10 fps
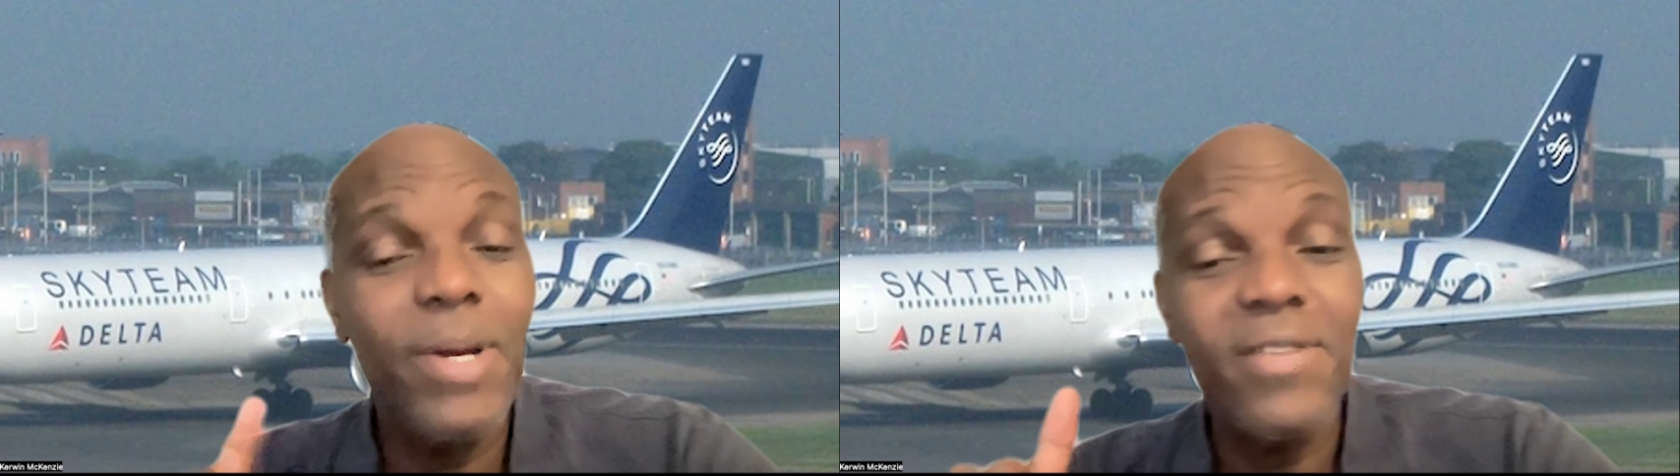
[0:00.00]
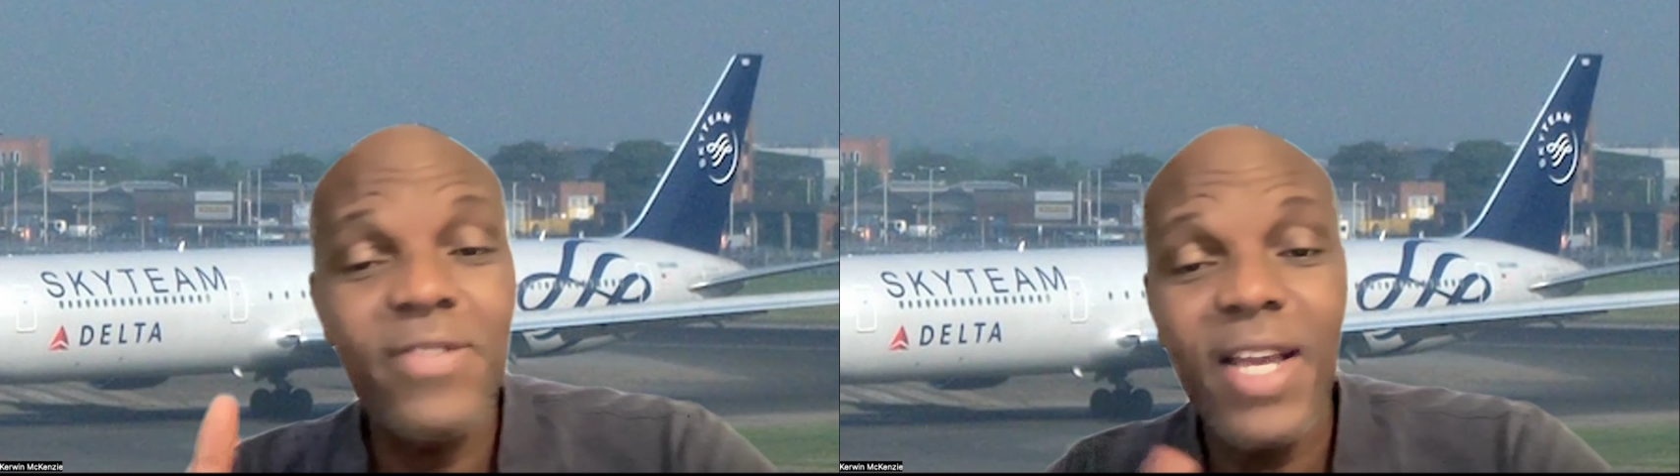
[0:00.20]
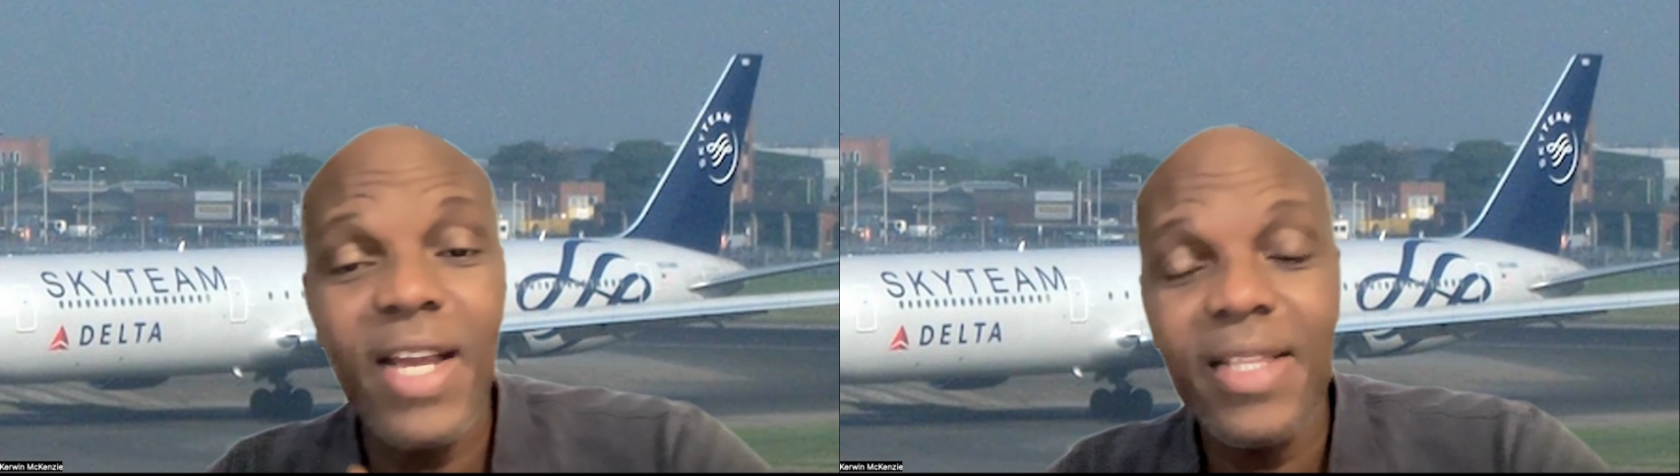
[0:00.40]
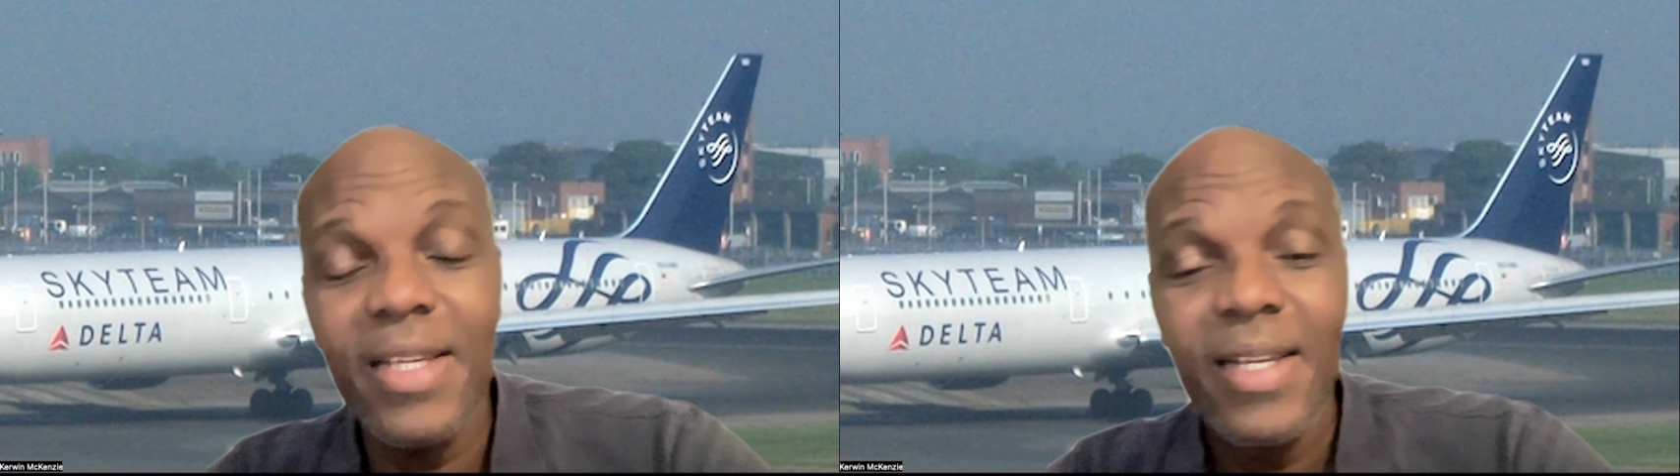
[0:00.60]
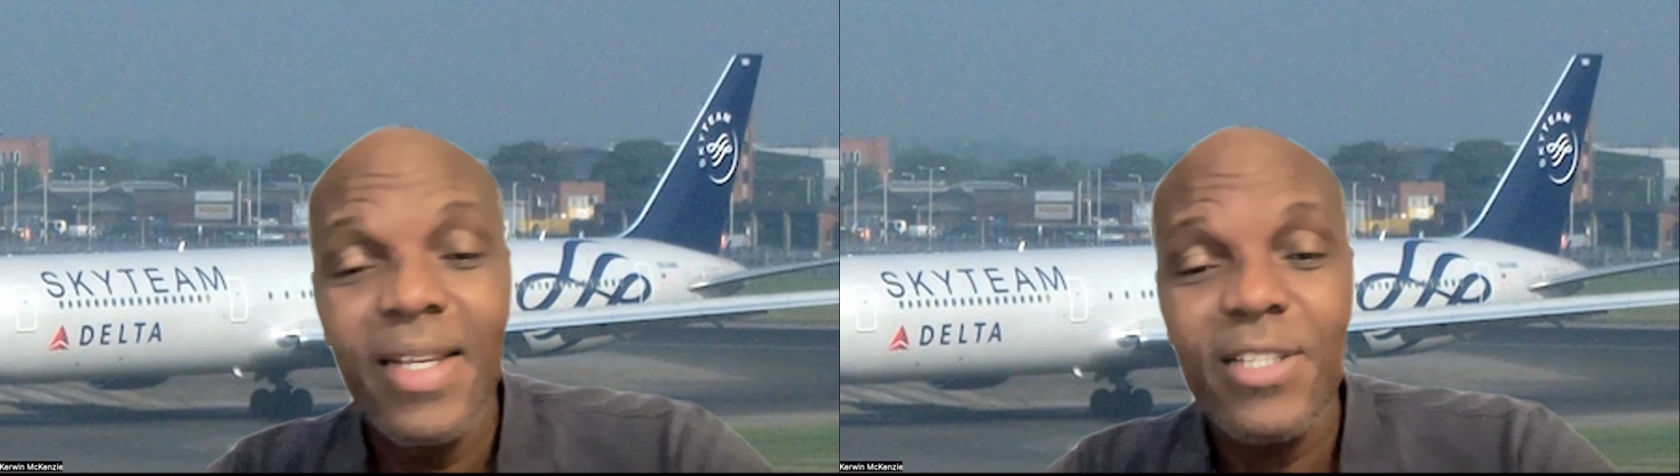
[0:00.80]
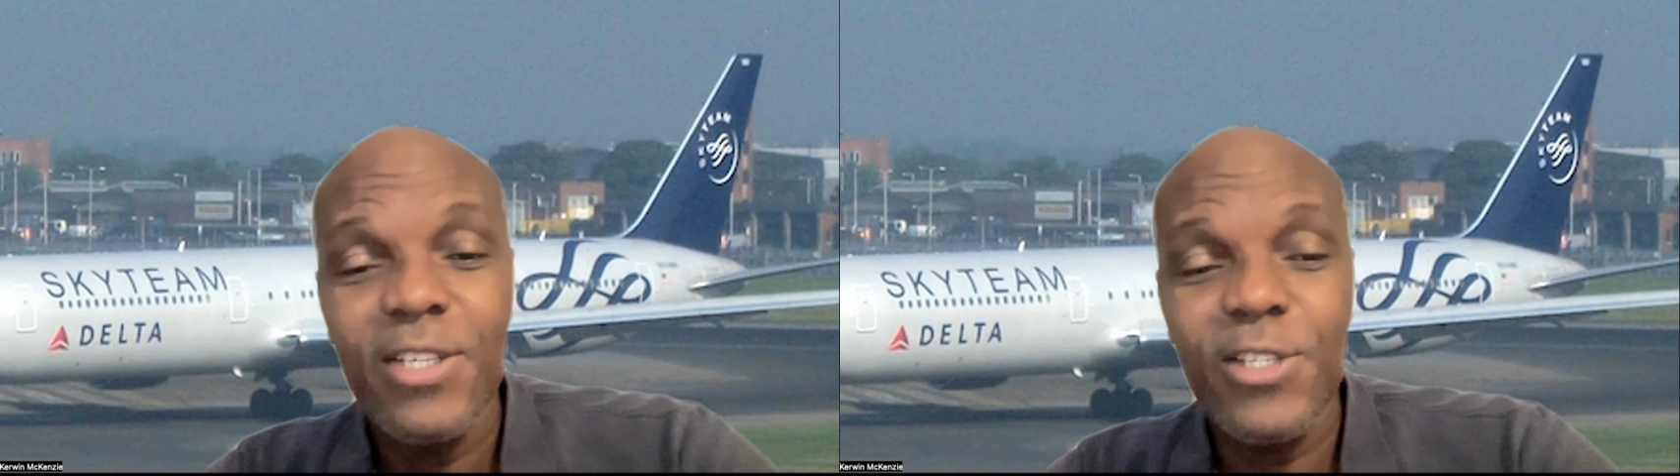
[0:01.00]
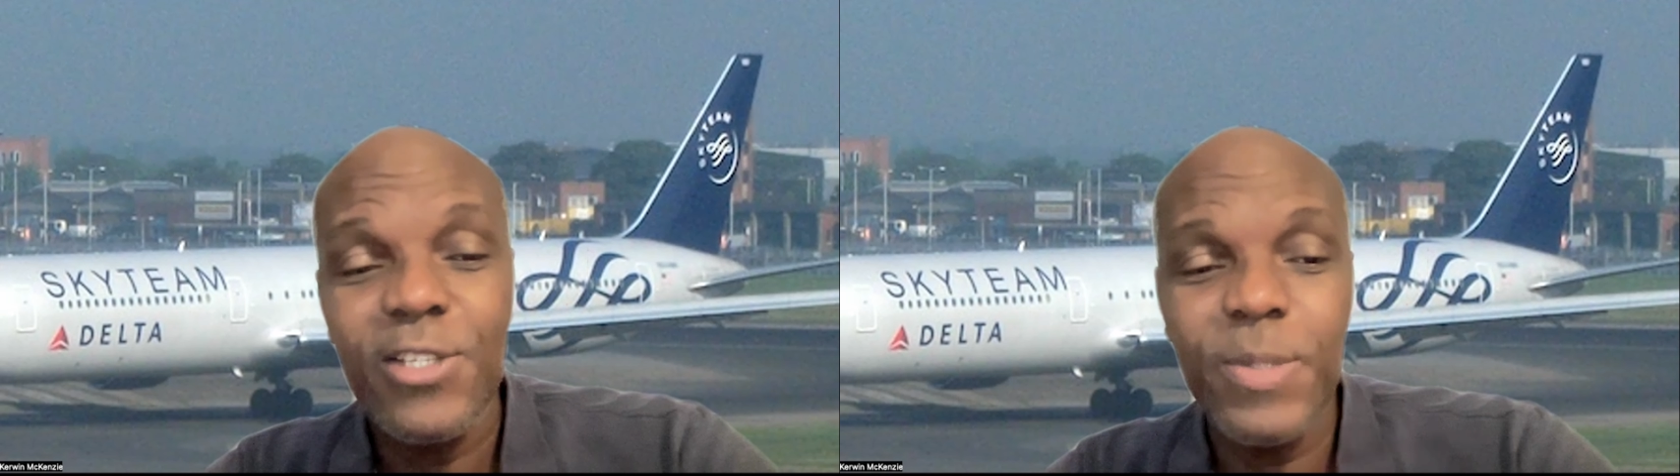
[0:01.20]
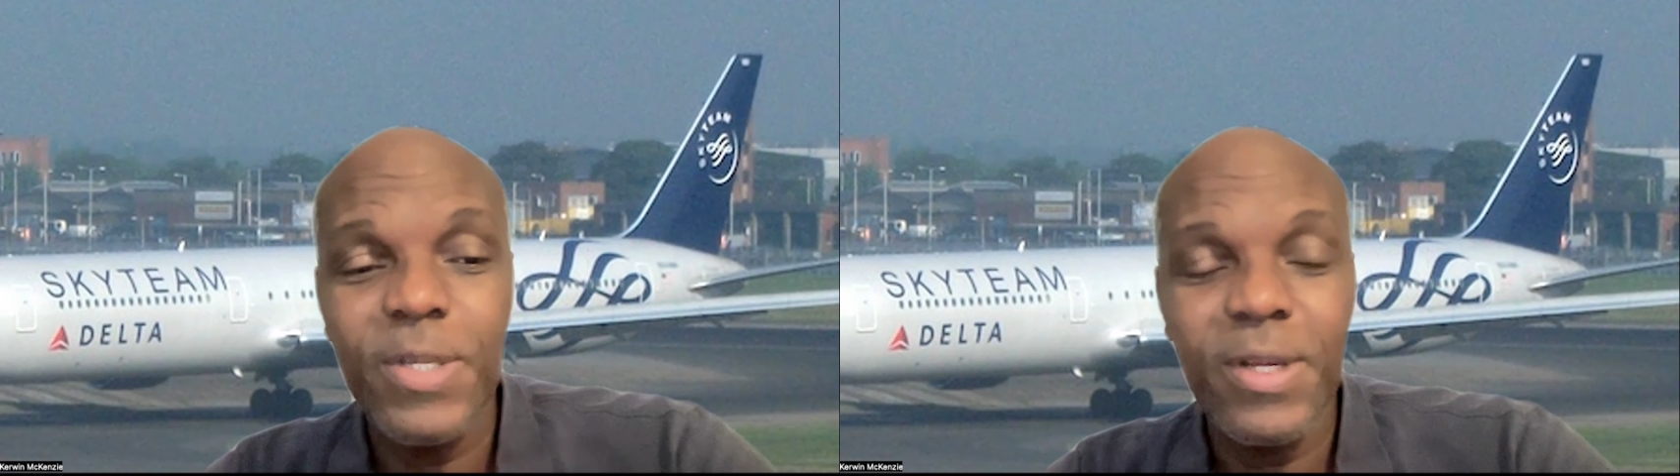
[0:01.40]
But if not, just
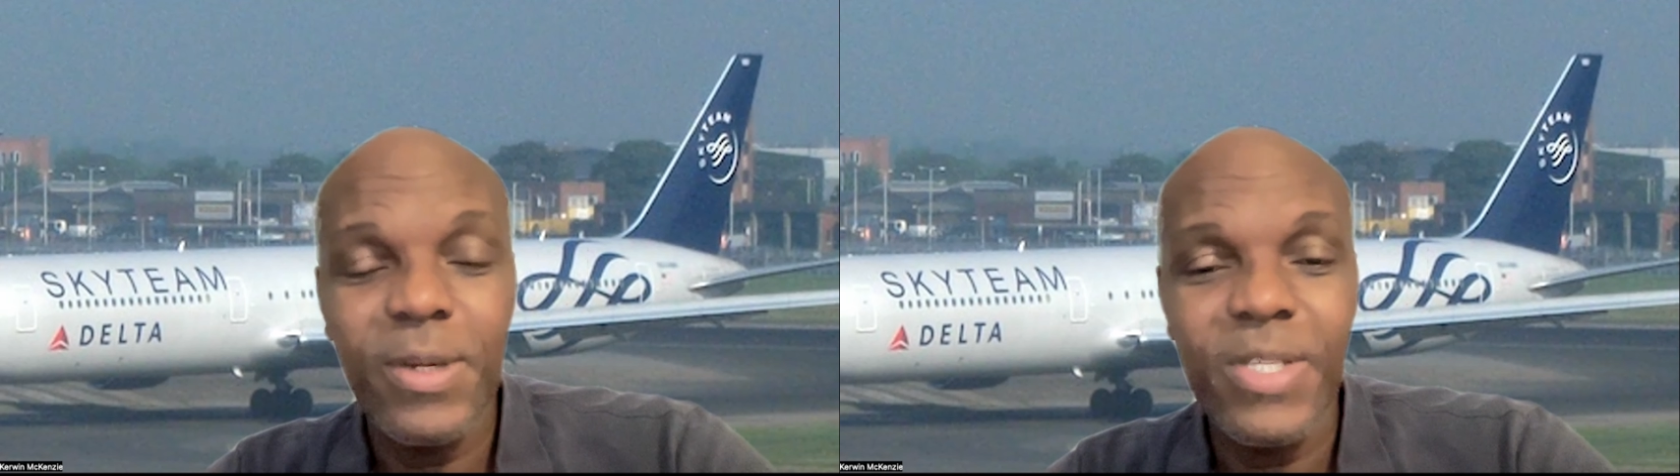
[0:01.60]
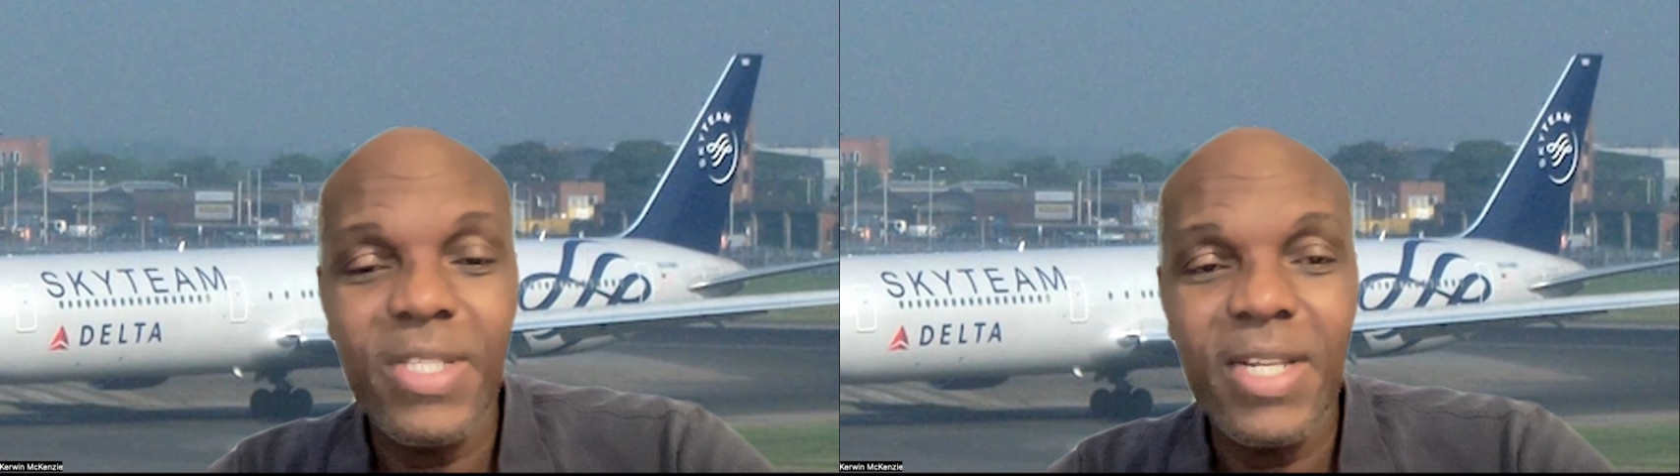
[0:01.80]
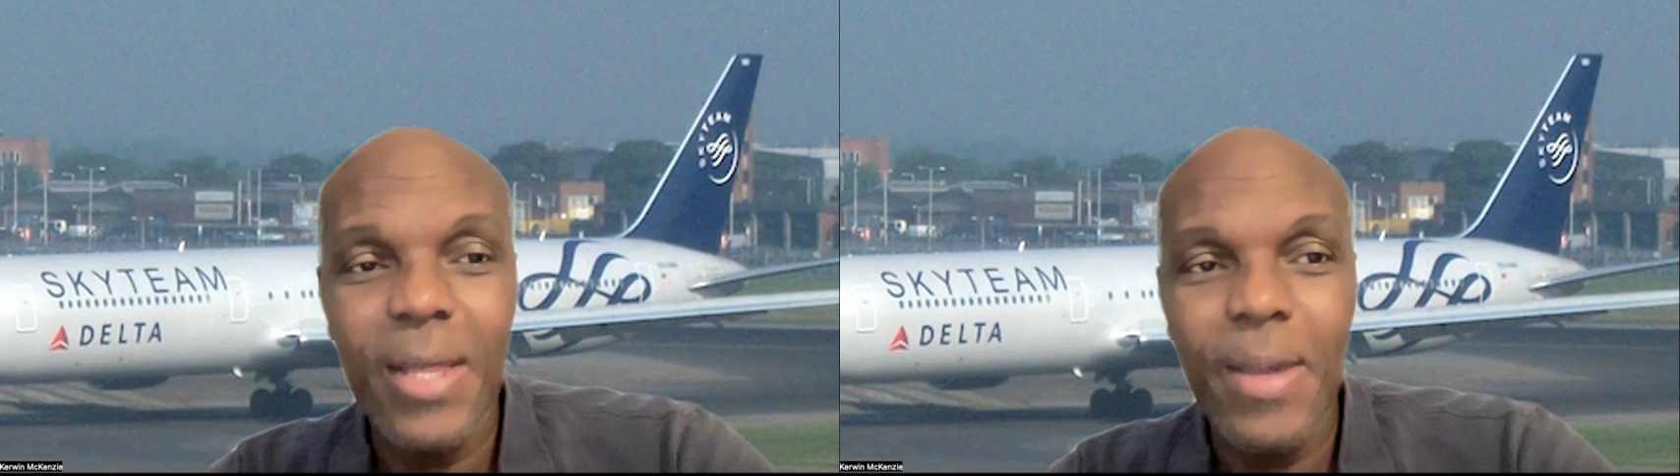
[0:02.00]
drop another question.